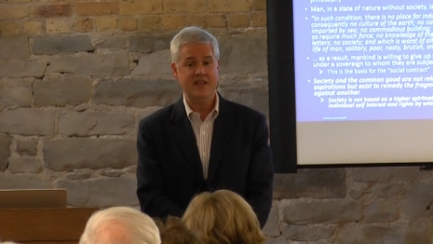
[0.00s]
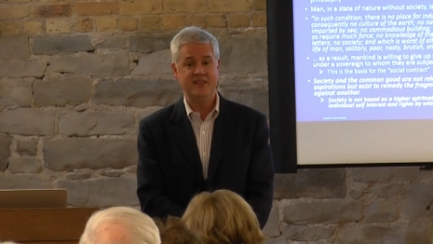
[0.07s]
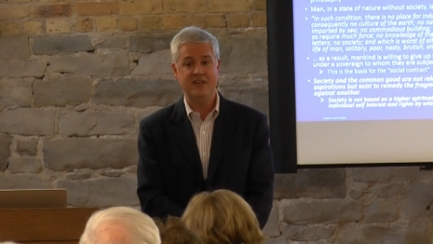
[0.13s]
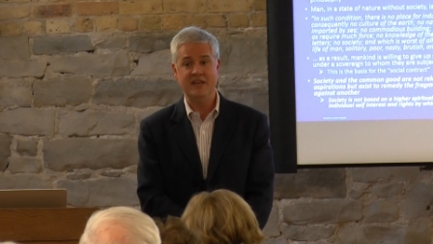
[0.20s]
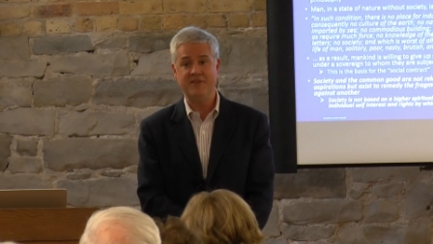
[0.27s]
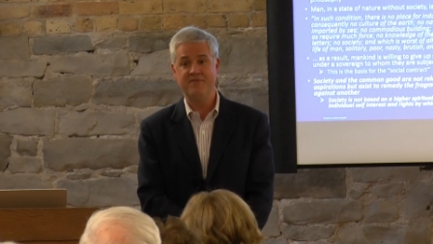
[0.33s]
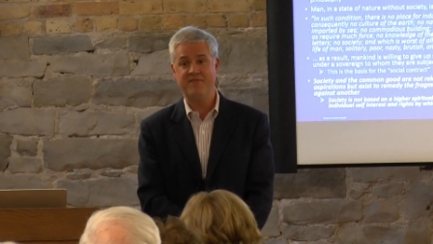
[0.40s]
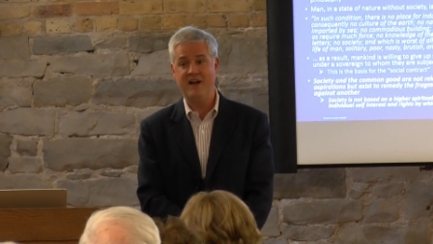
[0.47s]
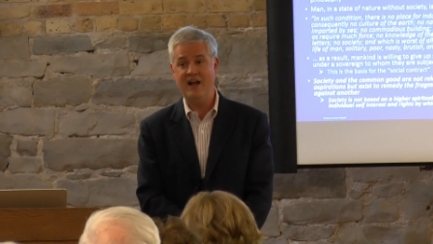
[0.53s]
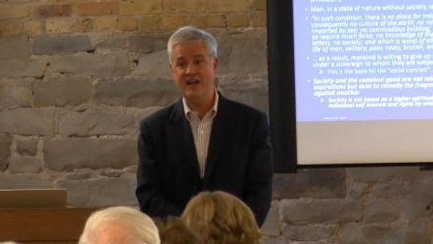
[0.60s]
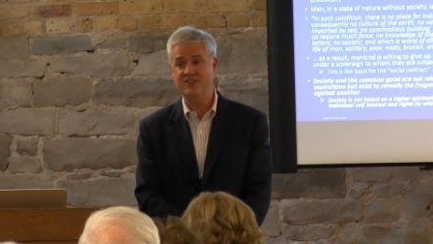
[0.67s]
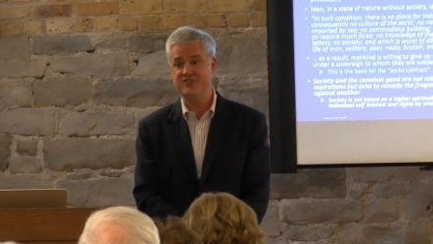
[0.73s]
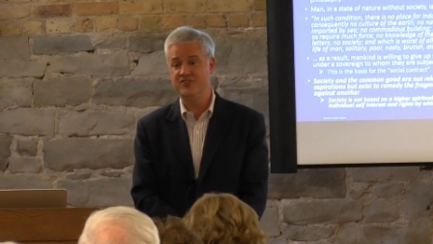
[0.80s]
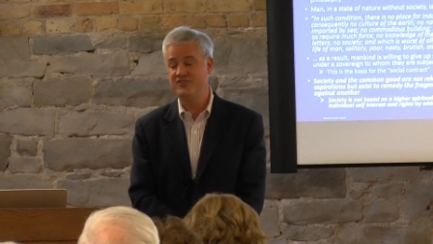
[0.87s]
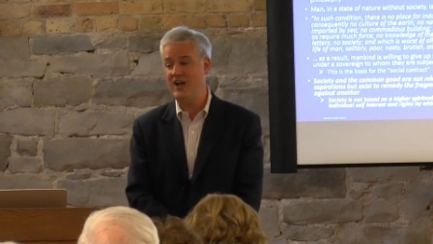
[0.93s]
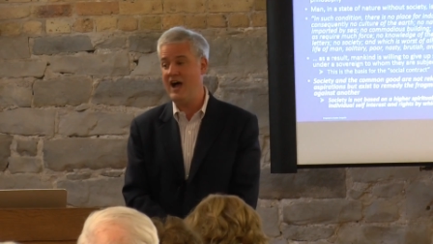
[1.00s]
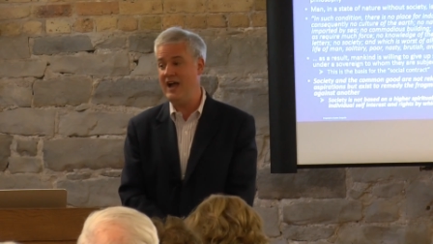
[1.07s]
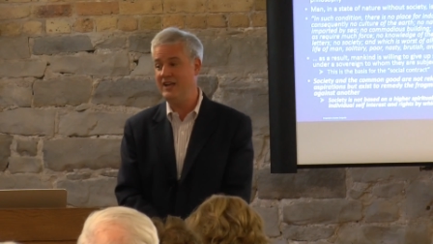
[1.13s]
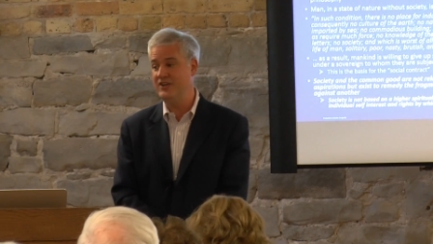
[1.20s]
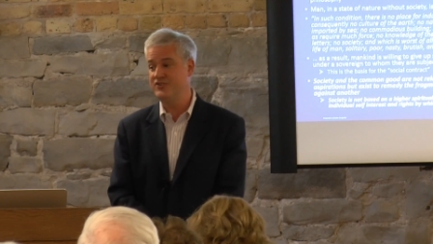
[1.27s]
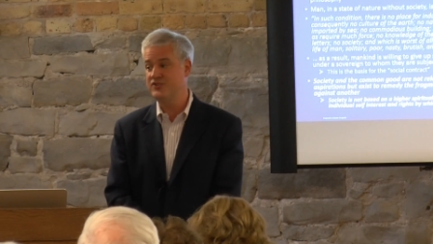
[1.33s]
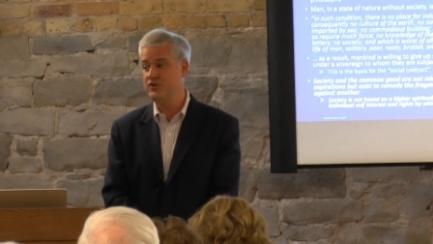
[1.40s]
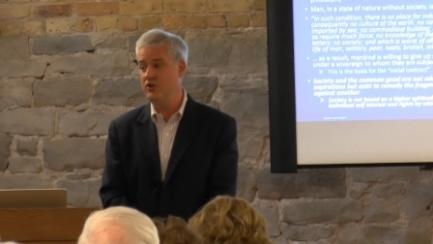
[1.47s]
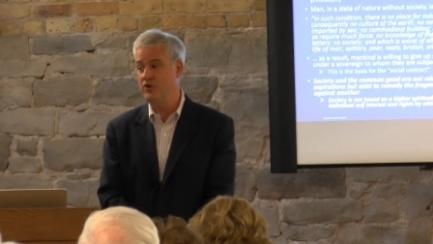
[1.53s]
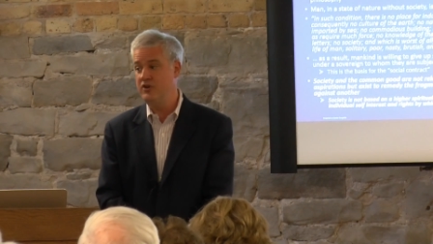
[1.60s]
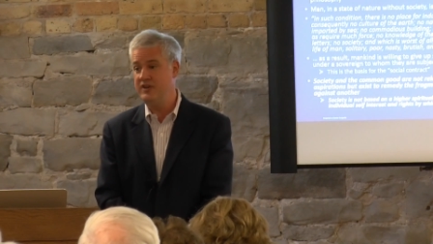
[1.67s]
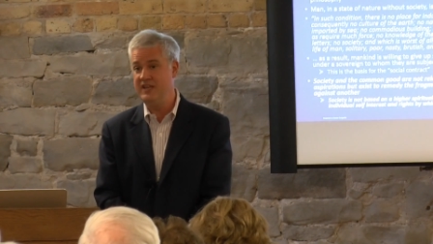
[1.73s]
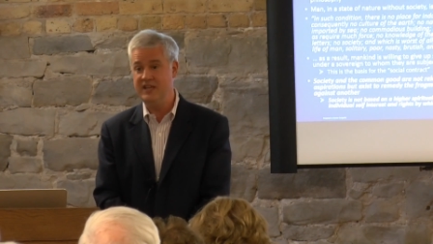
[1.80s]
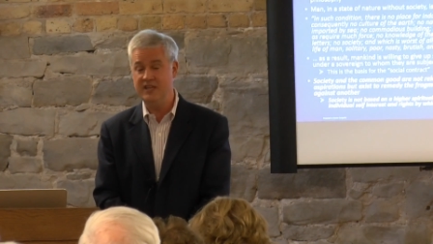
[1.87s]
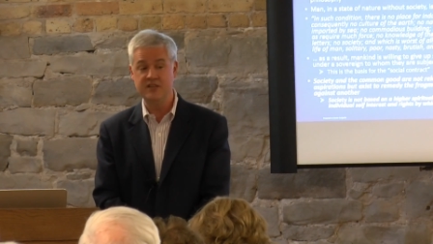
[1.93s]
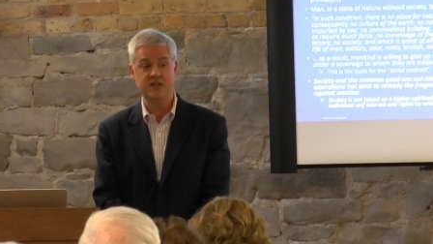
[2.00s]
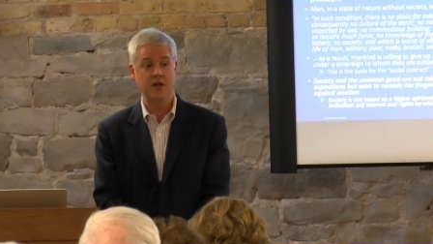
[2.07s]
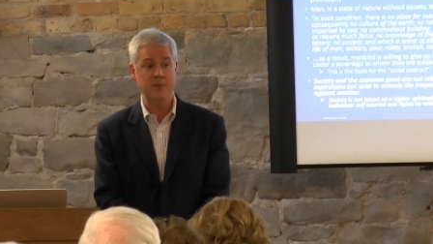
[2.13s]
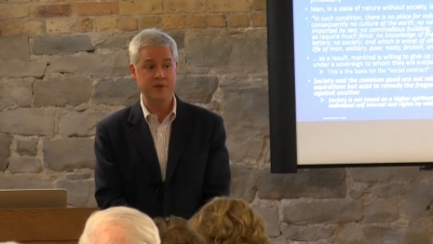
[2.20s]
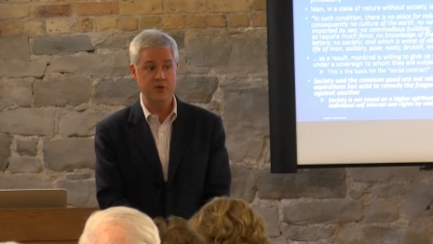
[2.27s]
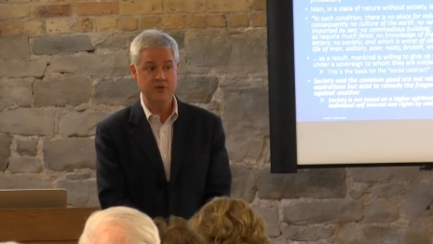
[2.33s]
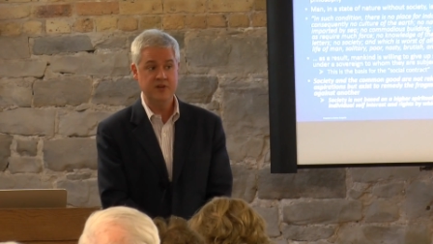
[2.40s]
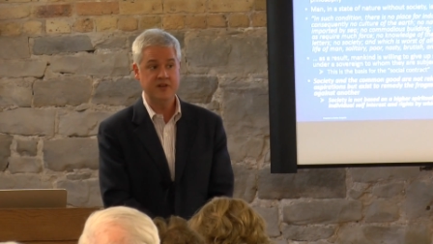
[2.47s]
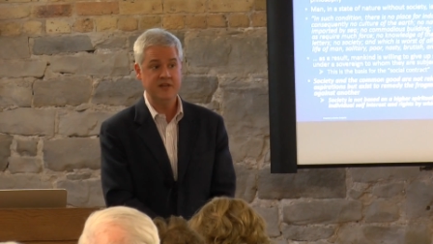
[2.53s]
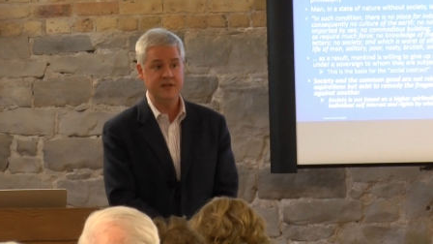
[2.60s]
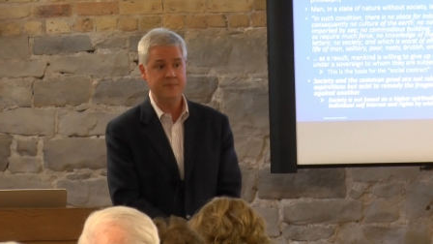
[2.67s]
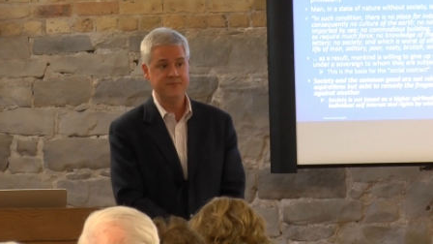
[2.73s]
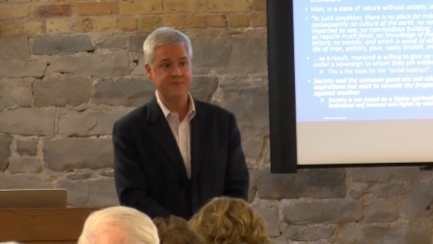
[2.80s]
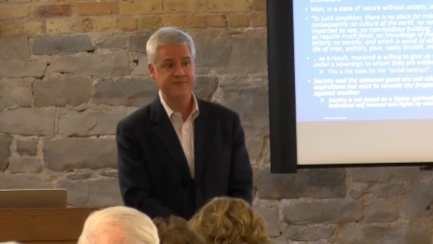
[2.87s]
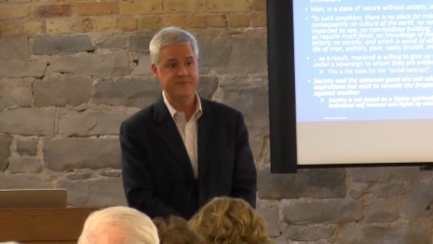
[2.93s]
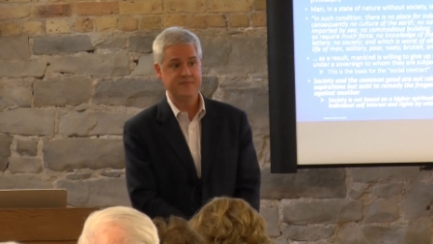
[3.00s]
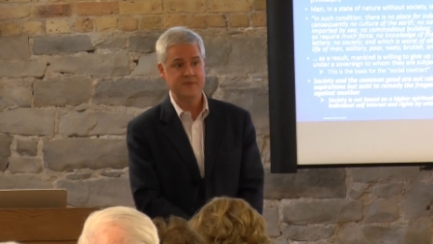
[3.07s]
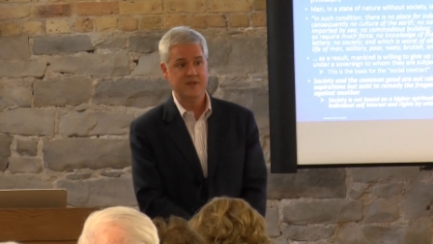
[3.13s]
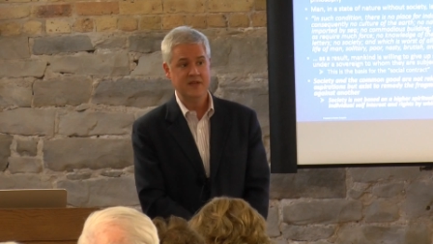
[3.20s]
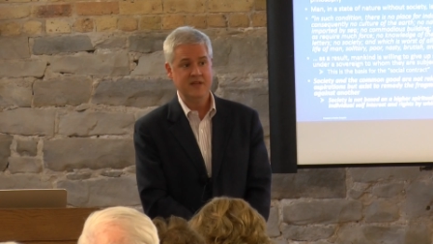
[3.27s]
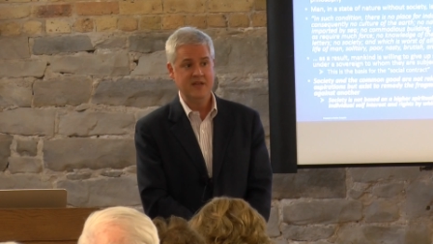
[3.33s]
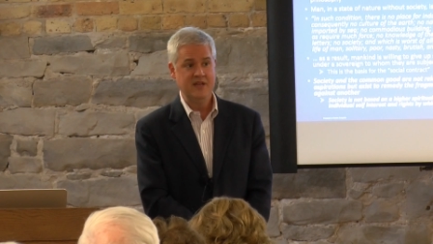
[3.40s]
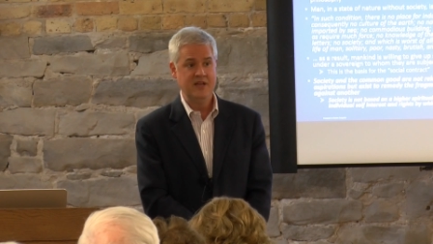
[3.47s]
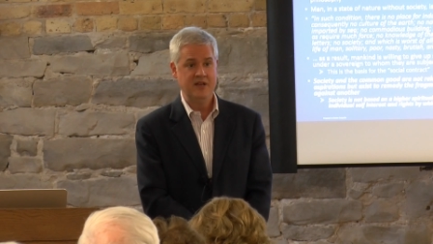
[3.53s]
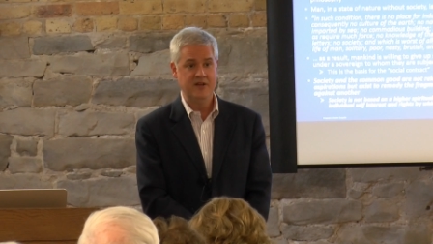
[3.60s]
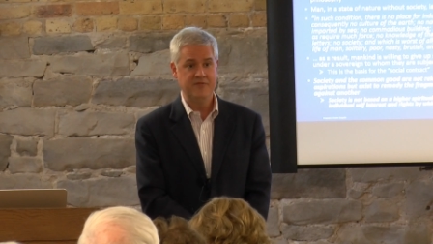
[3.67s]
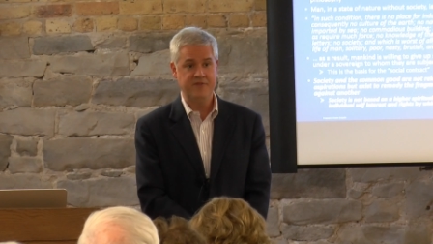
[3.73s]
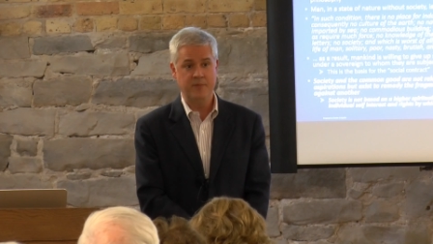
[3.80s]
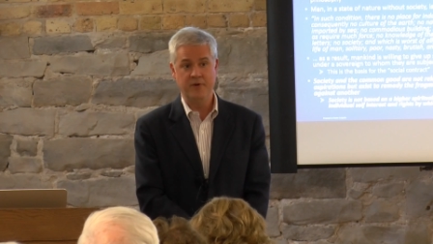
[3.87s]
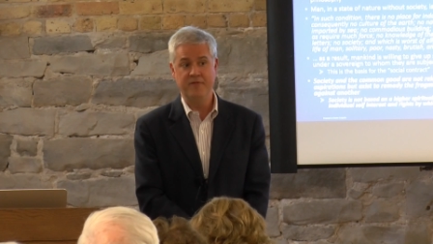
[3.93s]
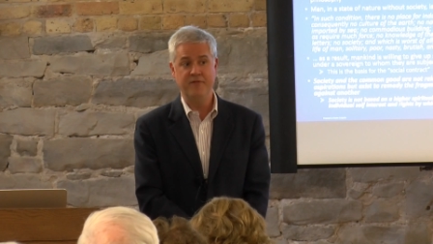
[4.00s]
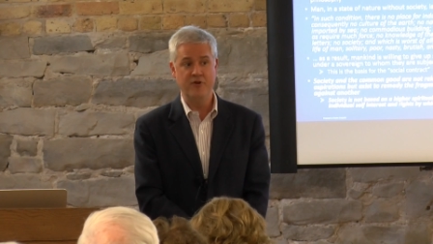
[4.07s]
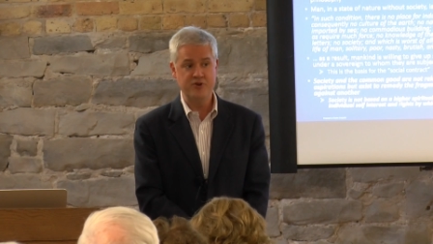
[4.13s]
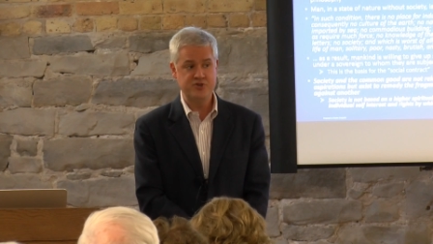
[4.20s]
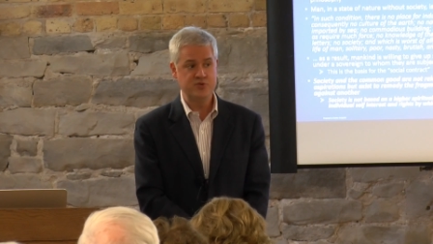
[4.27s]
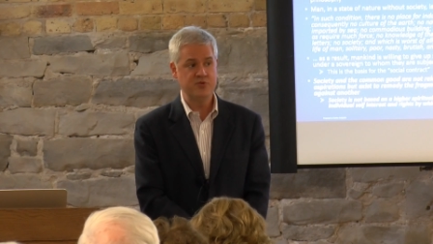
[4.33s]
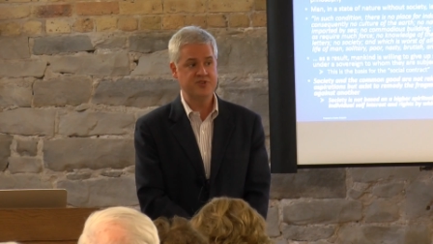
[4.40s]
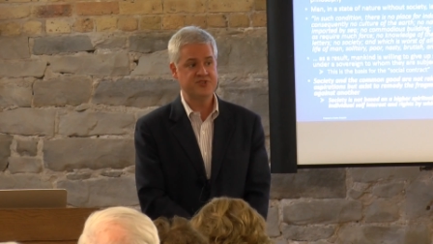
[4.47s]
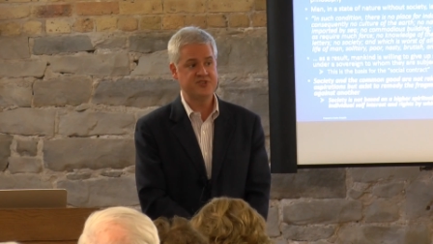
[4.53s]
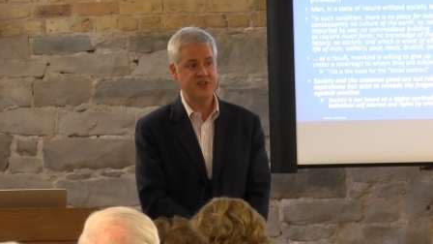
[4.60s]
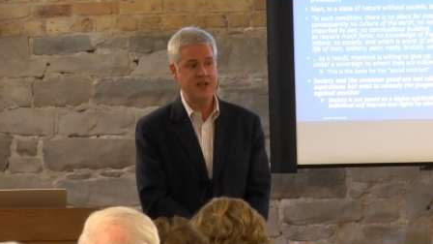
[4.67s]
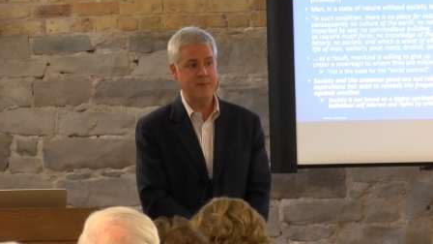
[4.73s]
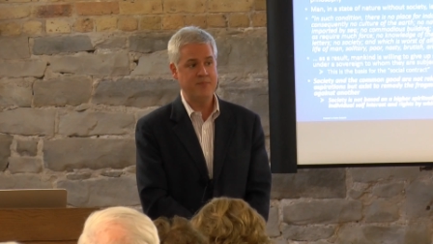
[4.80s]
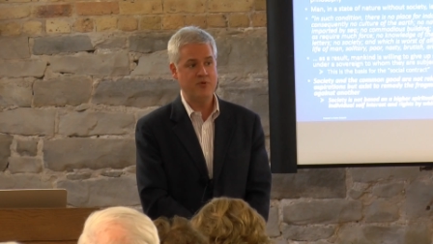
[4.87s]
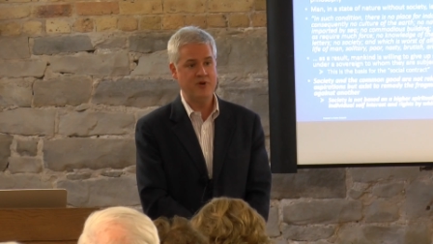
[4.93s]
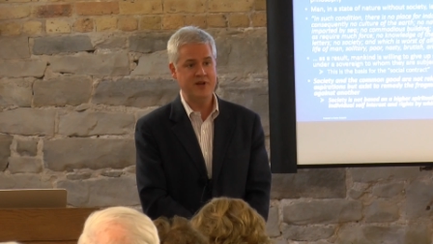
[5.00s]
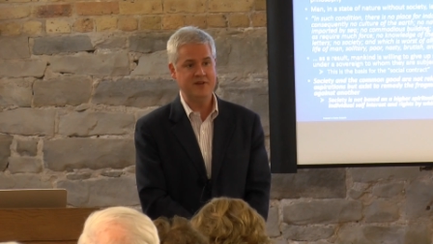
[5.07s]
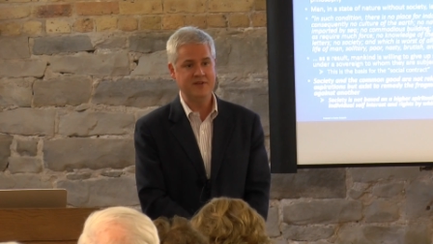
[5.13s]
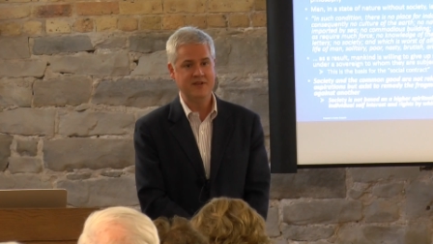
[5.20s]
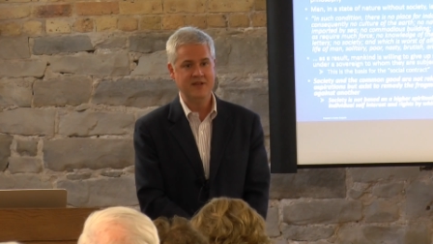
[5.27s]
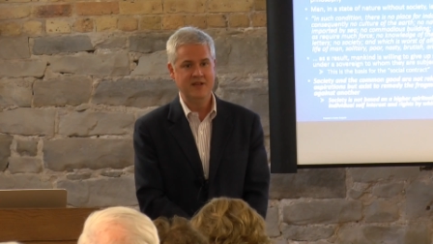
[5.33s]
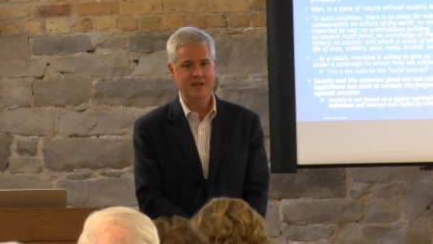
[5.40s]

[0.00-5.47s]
that he finds his highest good in community from a virtuous standpoint.